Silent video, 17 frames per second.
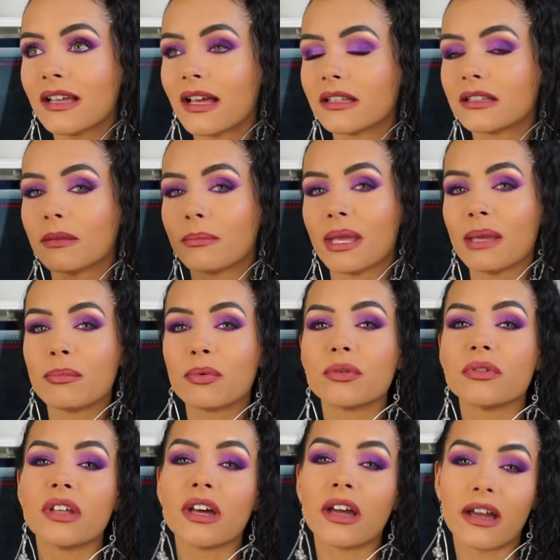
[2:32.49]
and the
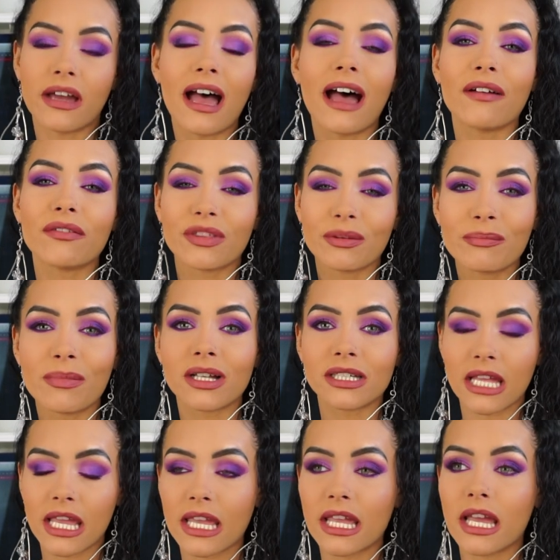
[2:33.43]
people that have the
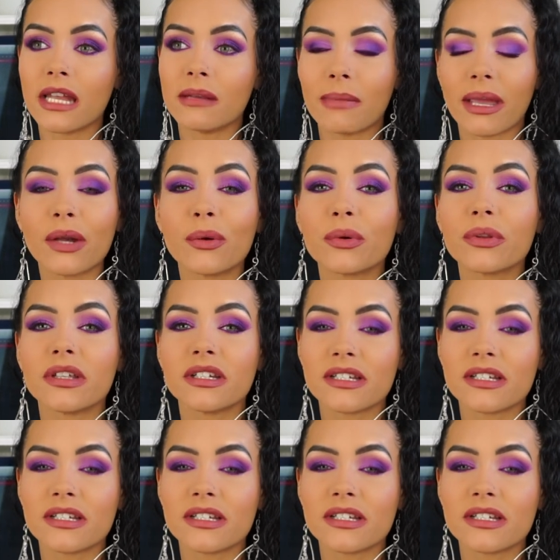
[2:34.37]
money and make all the